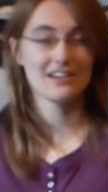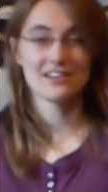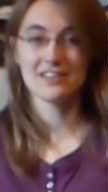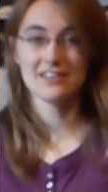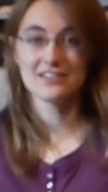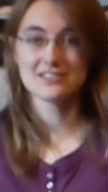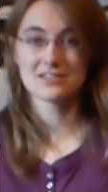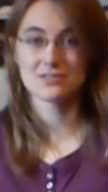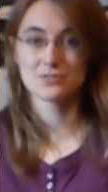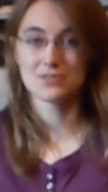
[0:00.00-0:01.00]
I think
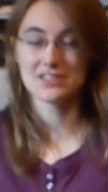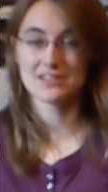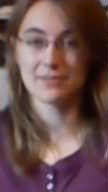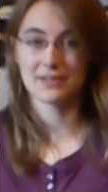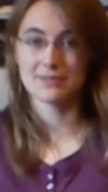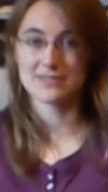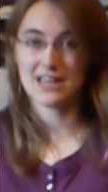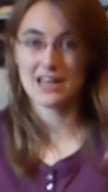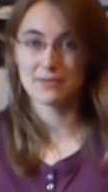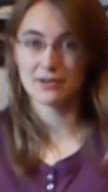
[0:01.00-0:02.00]
there's really something to be
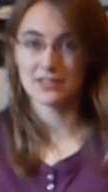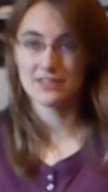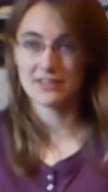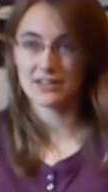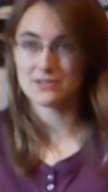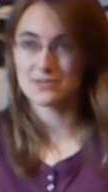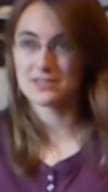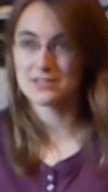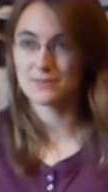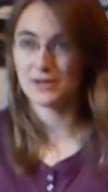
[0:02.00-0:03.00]
said about leaving us with
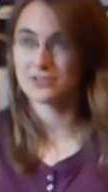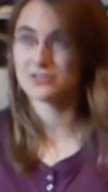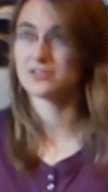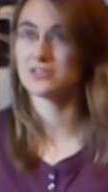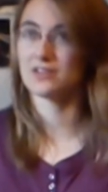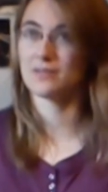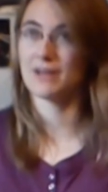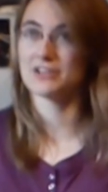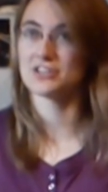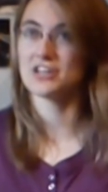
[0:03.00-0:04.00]
this much
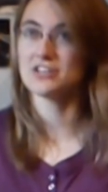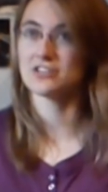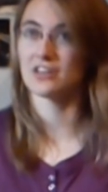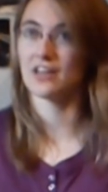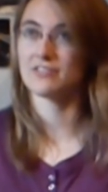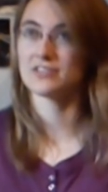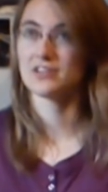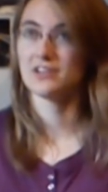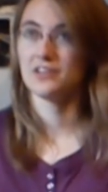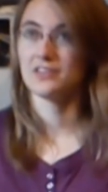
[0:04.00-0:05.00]
imagination left,
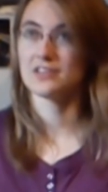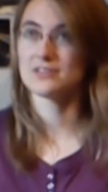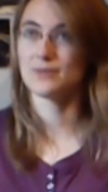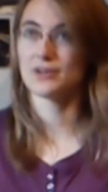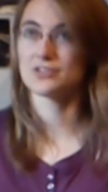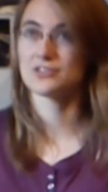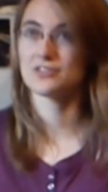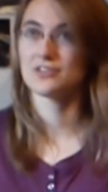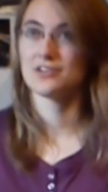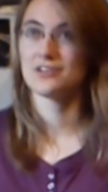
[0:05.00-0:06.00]
this much
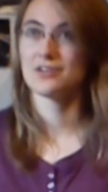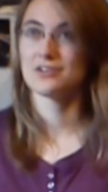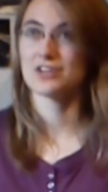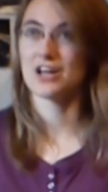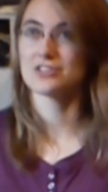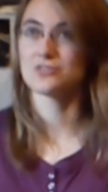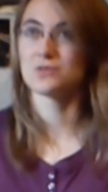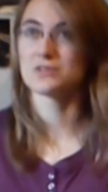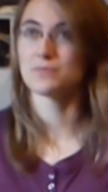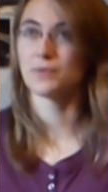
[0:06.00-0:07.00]
chance to
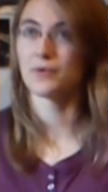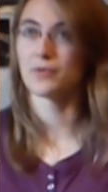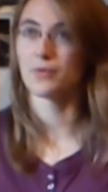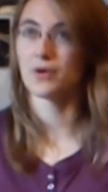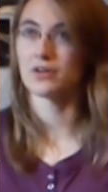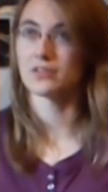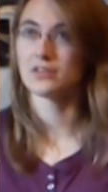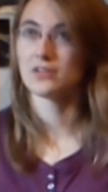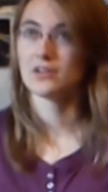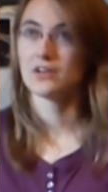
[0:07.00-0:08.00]
explore the world,
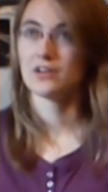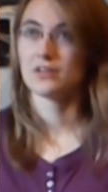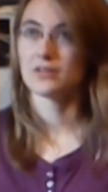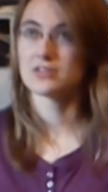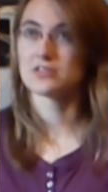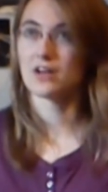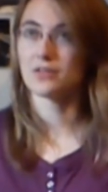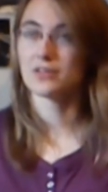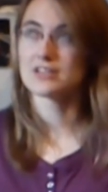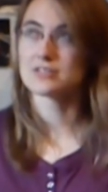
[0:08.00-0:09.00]
because not
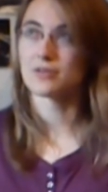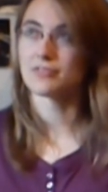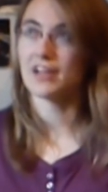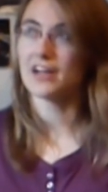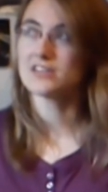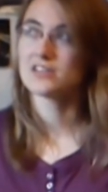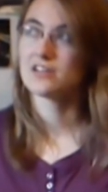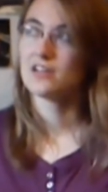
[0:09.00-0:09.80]
only does it reflect